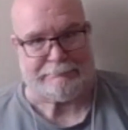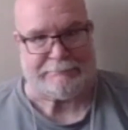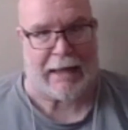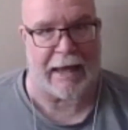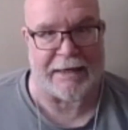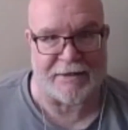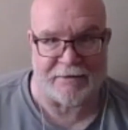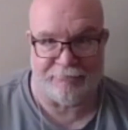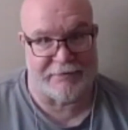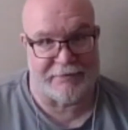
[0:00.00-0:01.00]
I
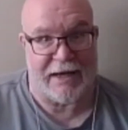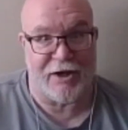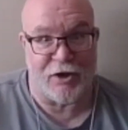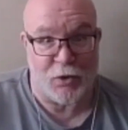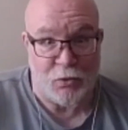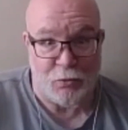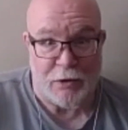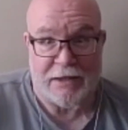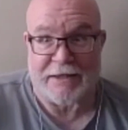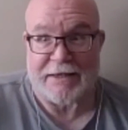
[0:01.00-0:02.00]
think you
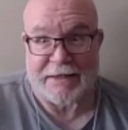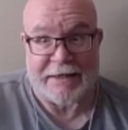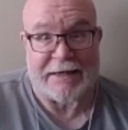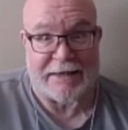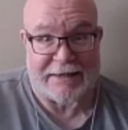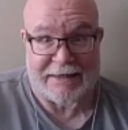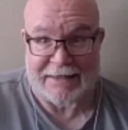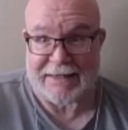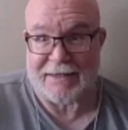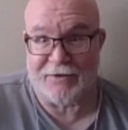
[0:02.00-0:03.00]
really need to
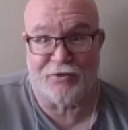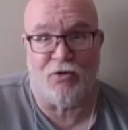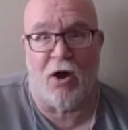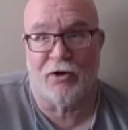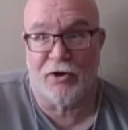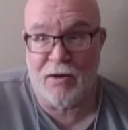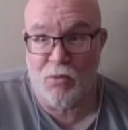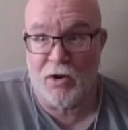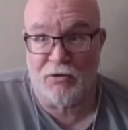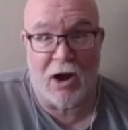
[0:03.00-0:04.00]
get stronger and
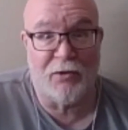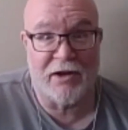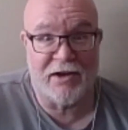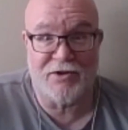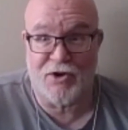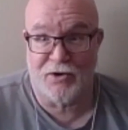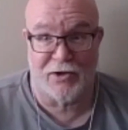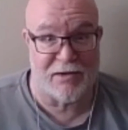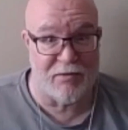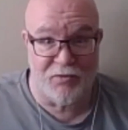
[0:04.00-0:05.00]
more grounded
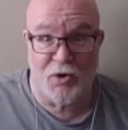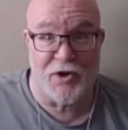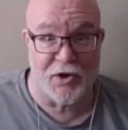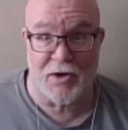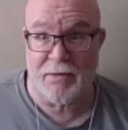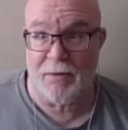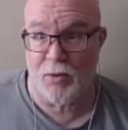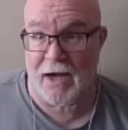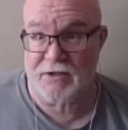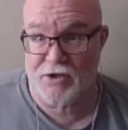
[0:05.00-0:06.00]
internally before you're going to be a
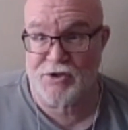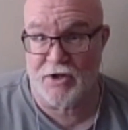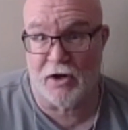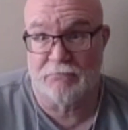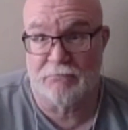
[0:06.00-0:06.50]
practitioner,